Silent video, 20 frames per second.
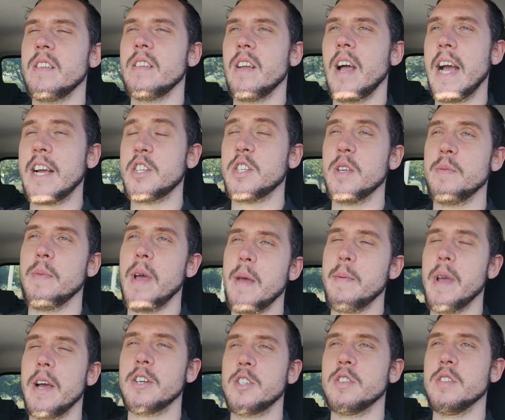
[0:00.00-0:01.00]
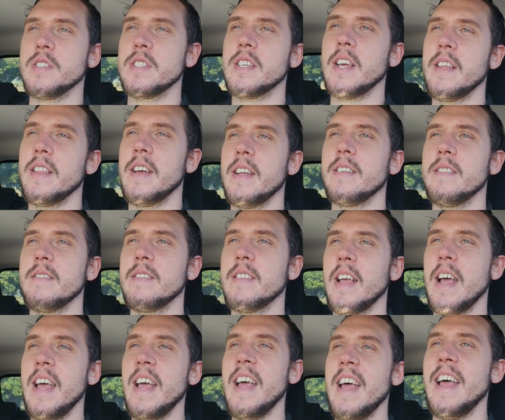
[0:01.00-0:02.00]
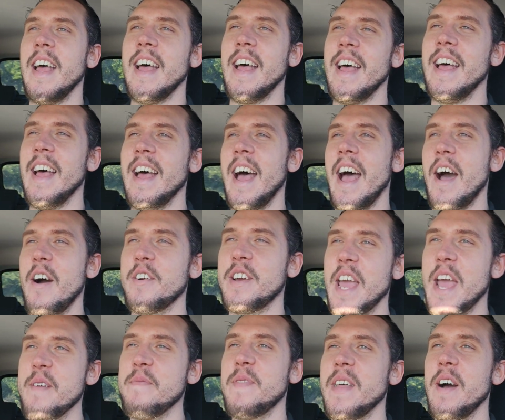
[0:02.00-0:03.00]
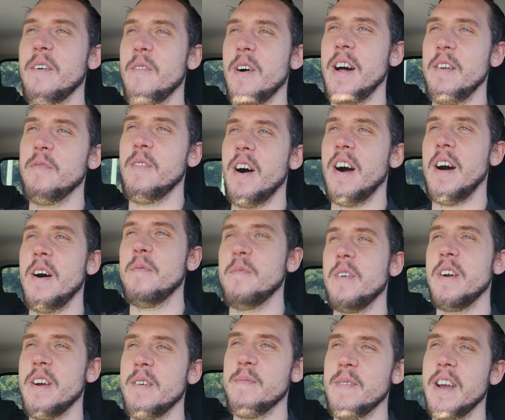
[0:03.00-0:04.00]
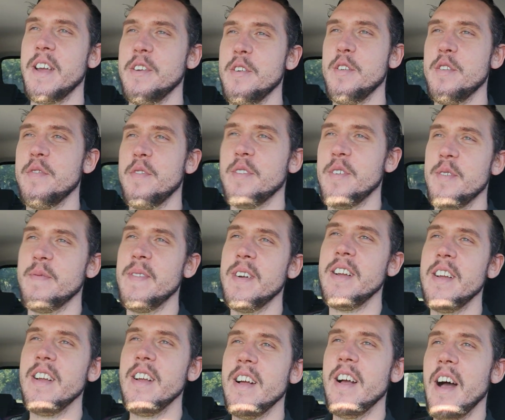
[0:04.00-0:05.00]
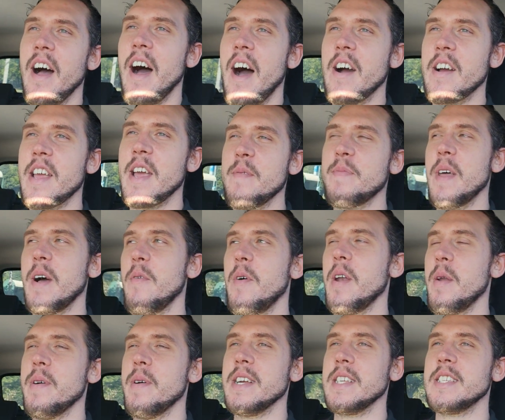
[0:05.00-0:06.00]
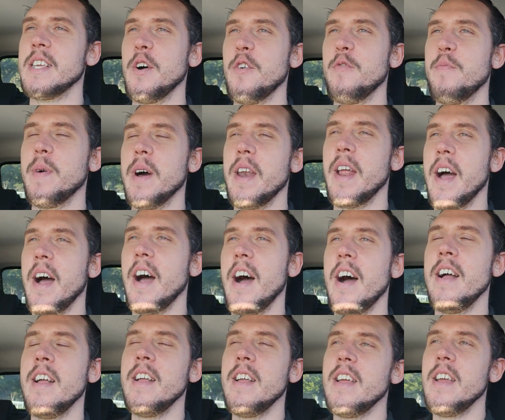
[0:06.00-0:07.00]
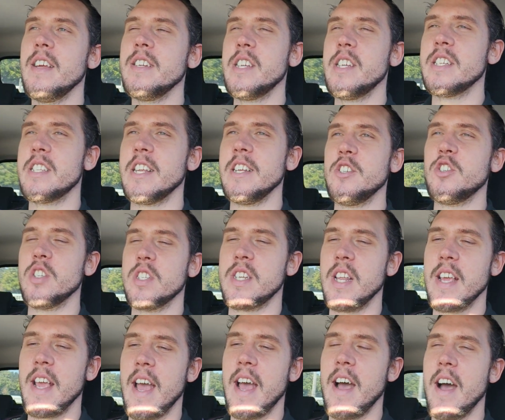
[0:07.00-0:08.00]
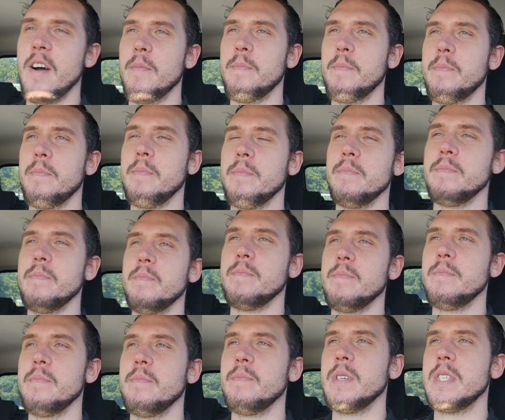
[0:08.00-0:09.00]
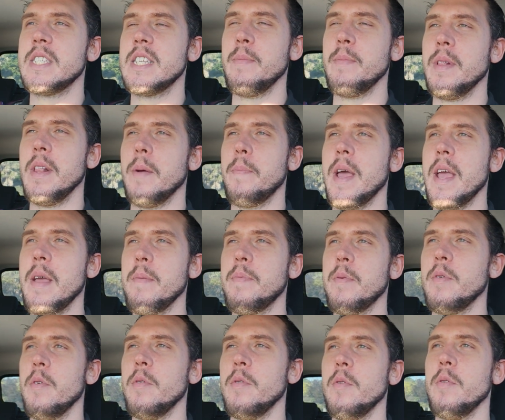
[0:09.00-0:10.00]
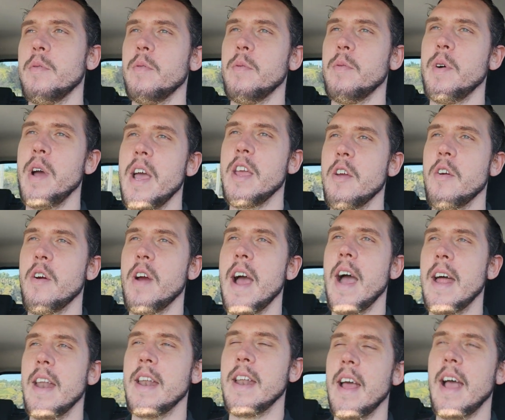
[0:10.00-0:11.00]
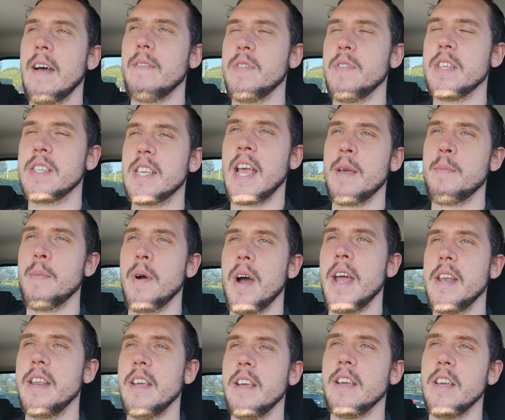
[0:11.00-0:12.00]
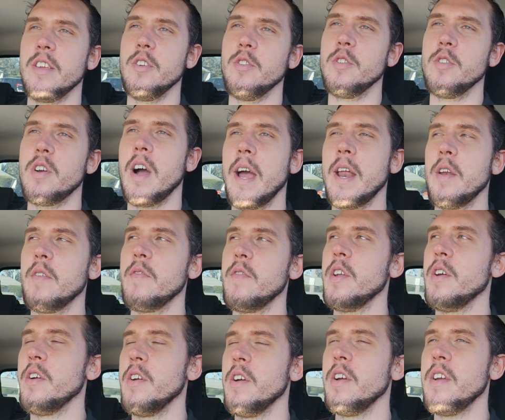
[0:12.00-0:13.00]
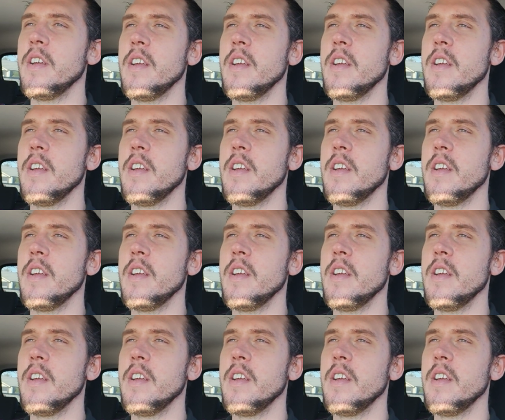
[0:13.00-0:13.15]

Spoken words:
actually, maybe I should say that. I'll keep that one while I'm wearing my uniform. I'll keep that one to myself. But it's just interesting how similar people where you're at have the same idea you kind of do,